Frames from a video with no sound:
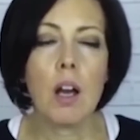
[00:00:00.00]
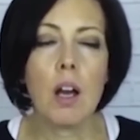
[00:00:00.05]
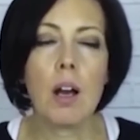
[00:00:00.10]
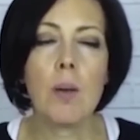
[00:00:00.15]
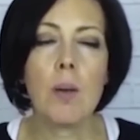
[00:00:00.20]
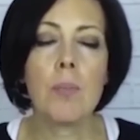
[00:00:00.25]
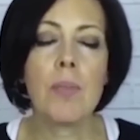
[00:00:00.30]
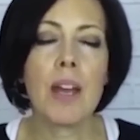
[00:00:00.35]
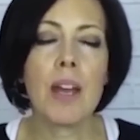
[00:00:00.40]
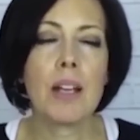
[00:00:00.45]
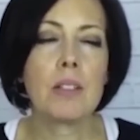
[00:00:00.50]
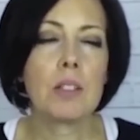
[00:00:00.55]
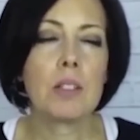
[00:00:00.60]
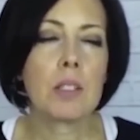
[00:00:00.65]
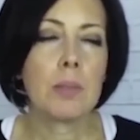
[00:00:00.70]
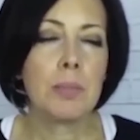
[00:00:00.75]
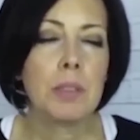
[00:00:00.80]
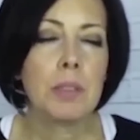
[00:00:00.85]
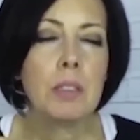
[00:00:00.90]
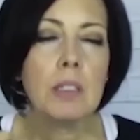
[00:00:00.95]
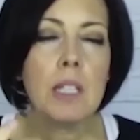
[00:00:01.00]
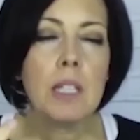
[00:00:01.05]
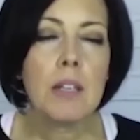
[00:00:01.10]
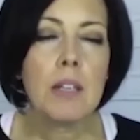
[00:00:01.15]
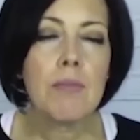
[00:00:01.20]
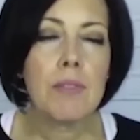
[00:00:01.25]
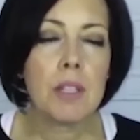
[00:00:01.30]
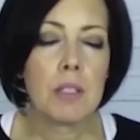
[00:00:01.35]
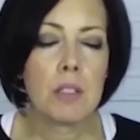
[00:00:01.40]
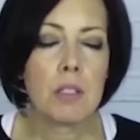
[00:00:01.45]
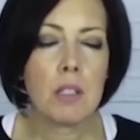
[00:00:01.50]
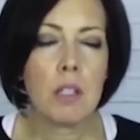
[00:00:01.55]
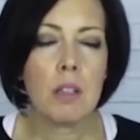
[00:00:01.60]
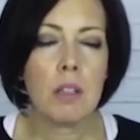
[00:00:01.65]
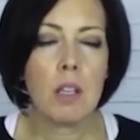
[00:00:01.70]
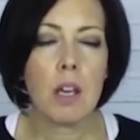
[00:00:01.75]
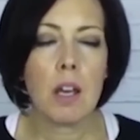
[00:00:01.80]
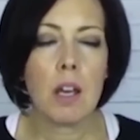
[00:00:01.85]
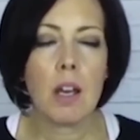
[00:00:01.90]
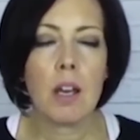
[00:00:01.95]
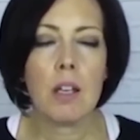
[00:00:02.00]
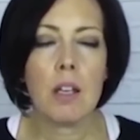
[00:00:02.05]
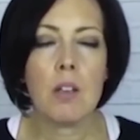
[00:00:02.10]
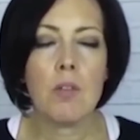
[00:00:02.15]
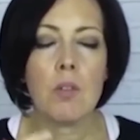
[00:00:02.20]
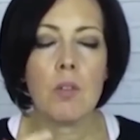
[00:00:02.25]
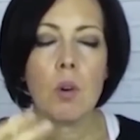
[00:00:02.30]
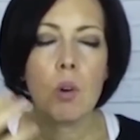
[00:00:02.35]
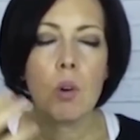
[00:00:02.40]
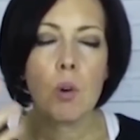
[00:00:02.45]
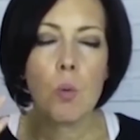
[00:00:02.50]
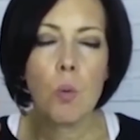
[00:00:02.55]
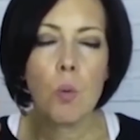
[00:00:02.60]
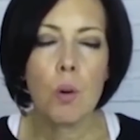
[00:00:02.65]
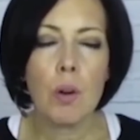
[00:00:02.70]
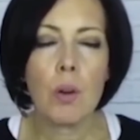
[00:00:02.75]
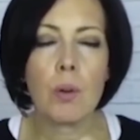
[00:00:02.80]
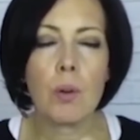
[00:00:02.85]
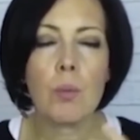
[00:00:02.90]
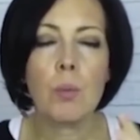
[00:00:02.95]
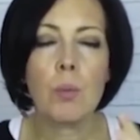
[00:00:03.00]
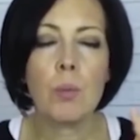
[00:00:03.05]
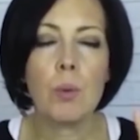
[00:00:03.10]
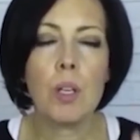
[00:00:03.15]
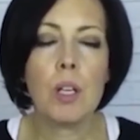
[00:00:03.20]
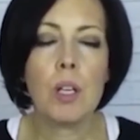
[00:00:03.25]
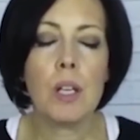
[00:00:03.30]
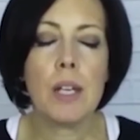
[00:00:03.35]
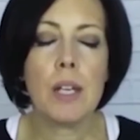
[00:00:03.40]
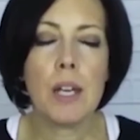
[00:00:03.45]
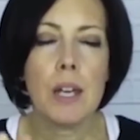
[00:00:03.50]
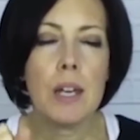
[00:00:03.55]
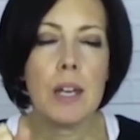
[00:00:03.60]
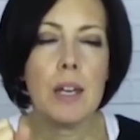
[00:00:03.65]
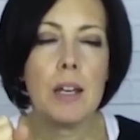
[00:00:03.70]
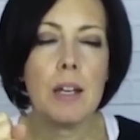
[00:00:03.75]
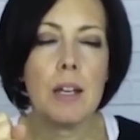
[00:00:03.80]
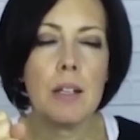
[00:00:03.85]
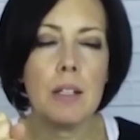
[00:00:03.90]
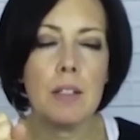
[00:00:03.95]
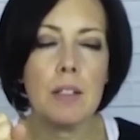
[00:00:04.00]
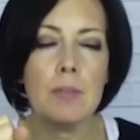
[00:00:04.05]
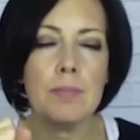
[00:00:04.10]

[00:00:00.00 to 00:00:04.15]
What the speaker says: That's the belief that's in there, and you've got to work really